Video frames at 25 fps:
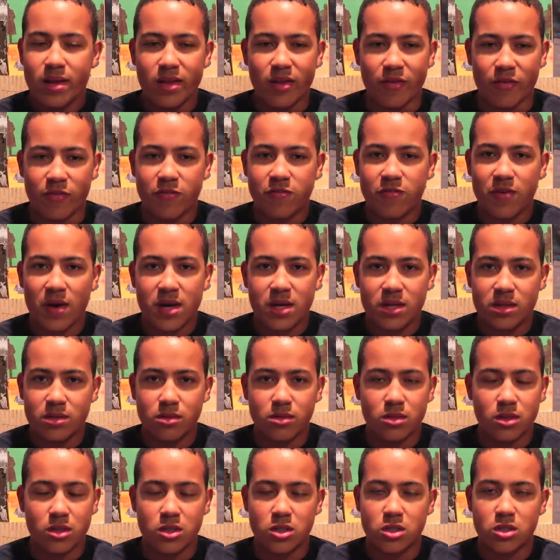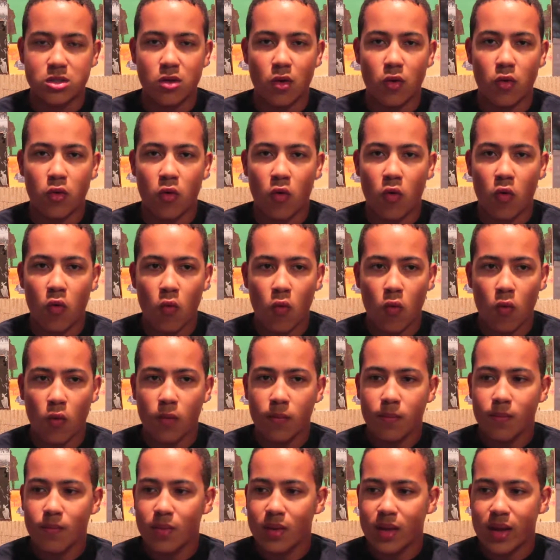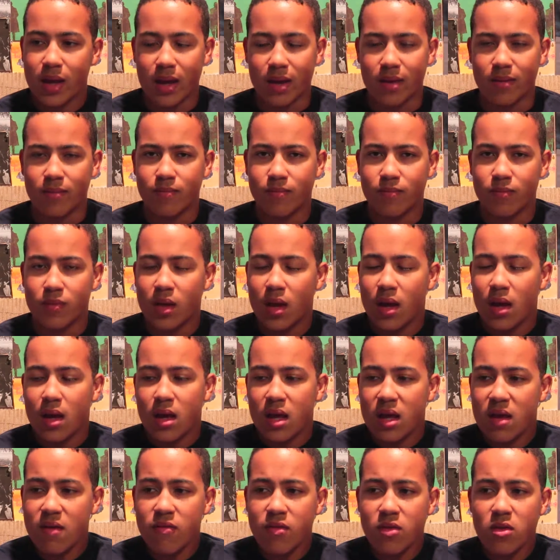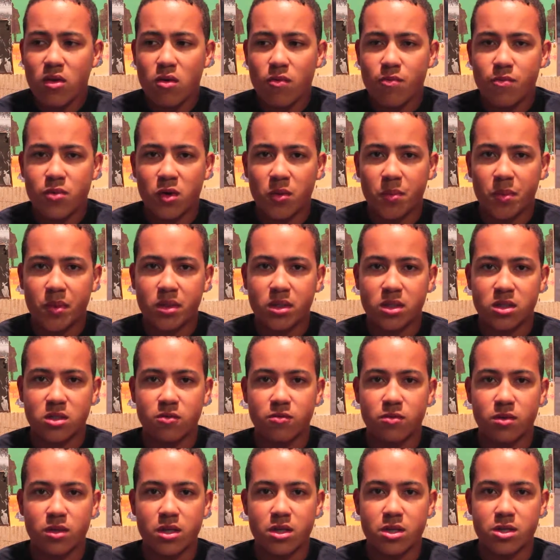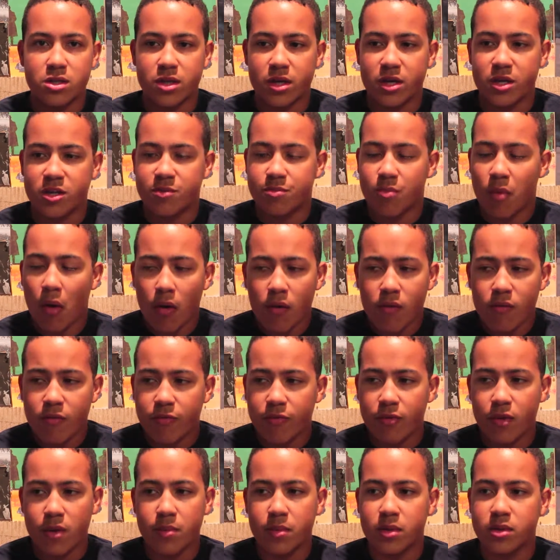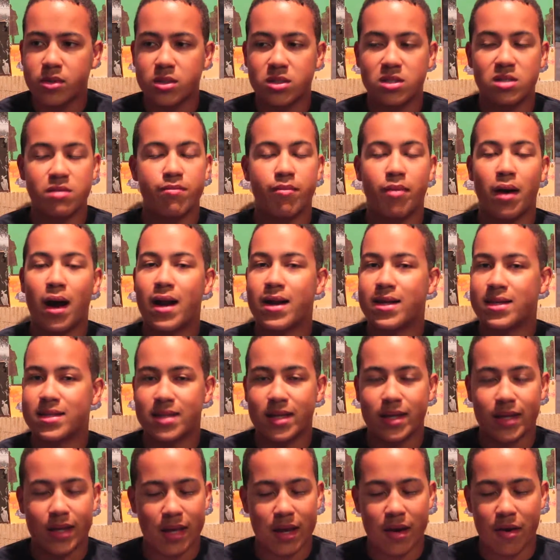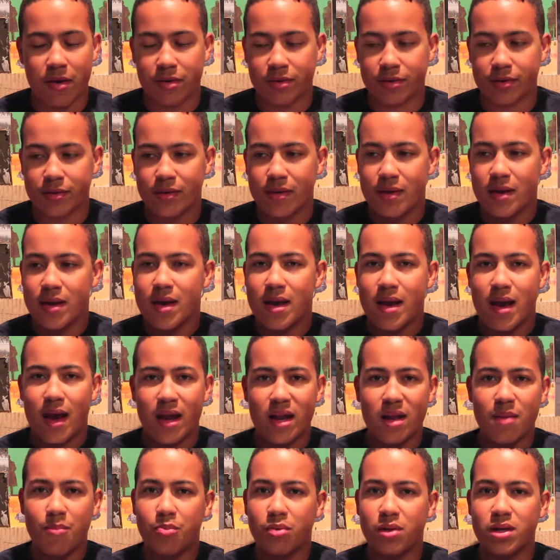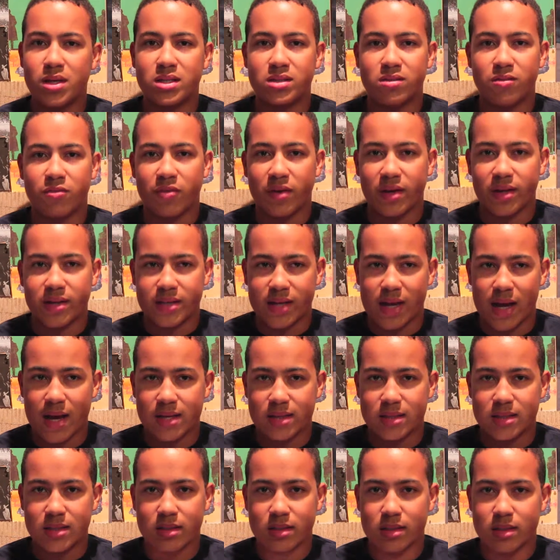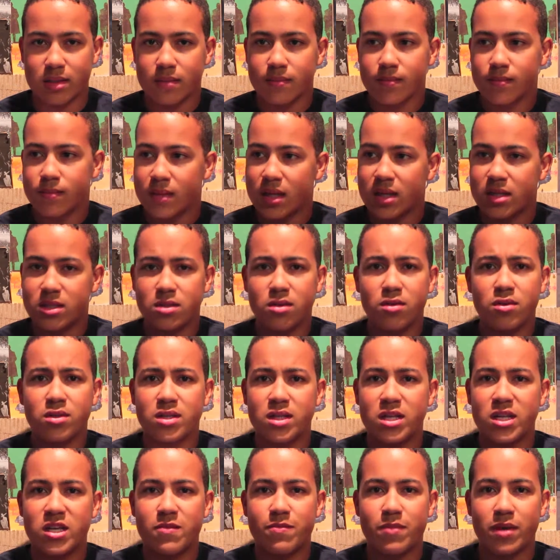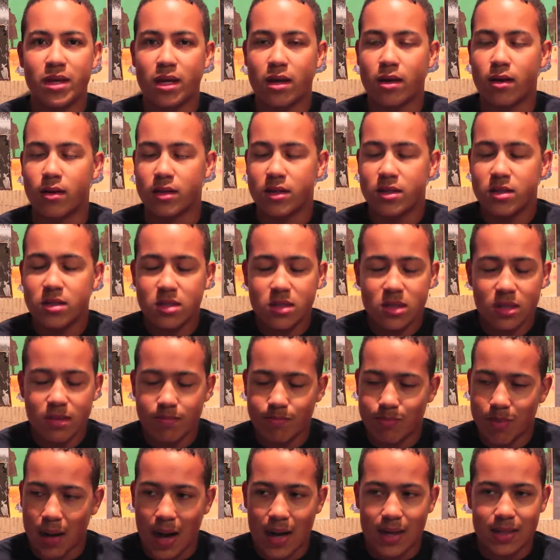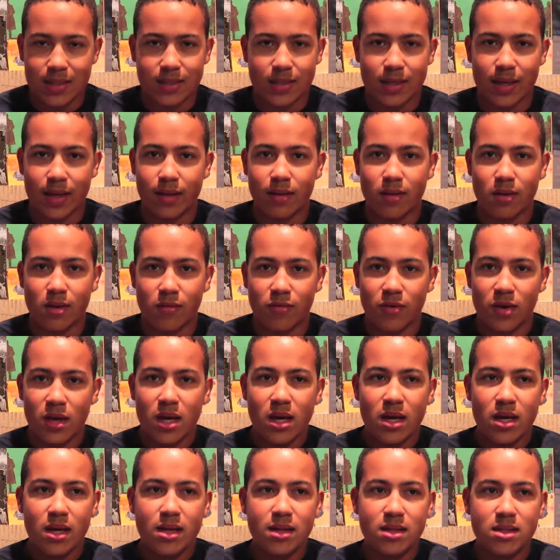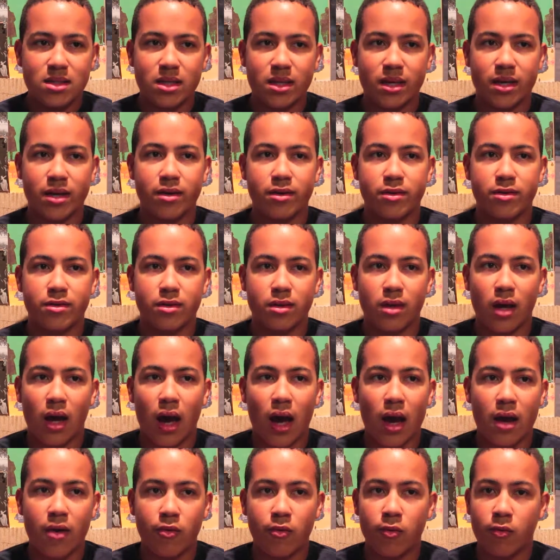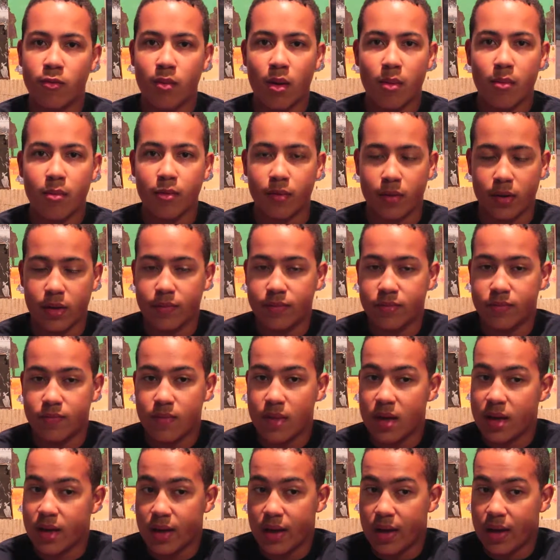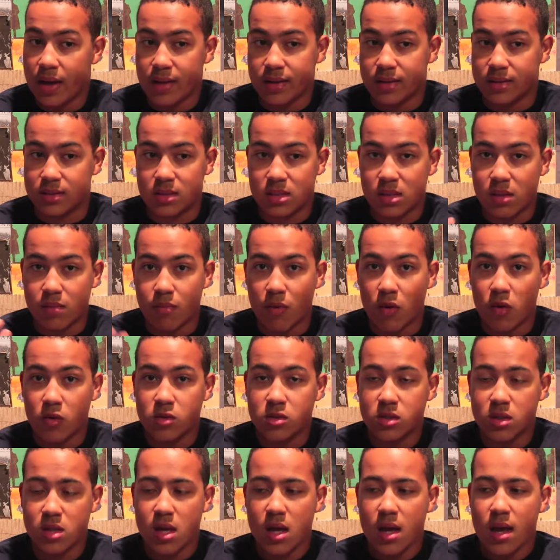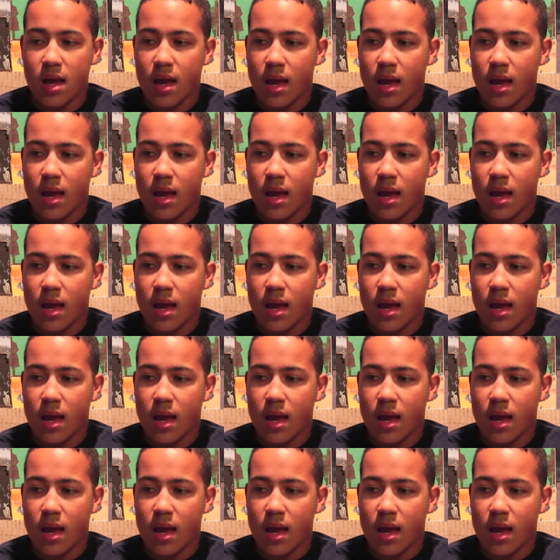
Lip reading: The fights are just so cool, and even though Bilbo doesn't really change, Martin Freeman just embodies that character, and he plays it fantastically. And so does Ian McKellen. He just embodies Gandalf. He's the character that I will remember him as the most.